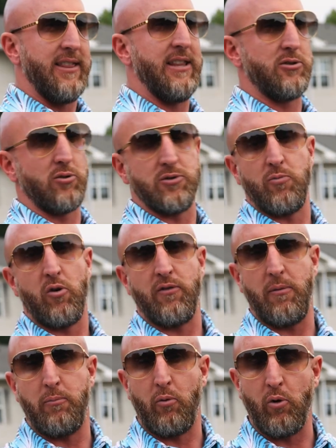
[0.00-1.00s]
This one's more of
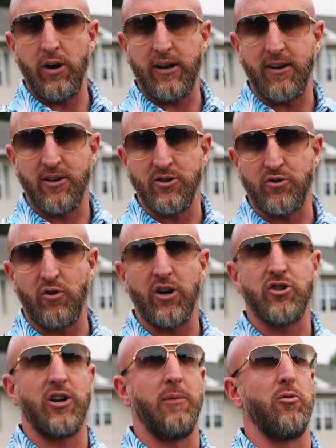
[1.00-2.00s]
a brick
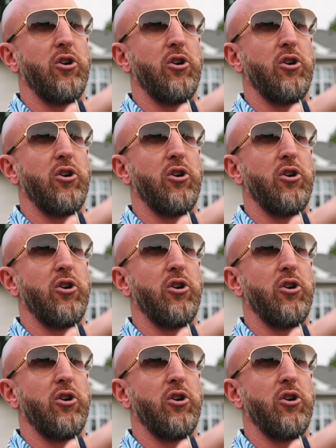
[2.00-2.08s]
construction. I'm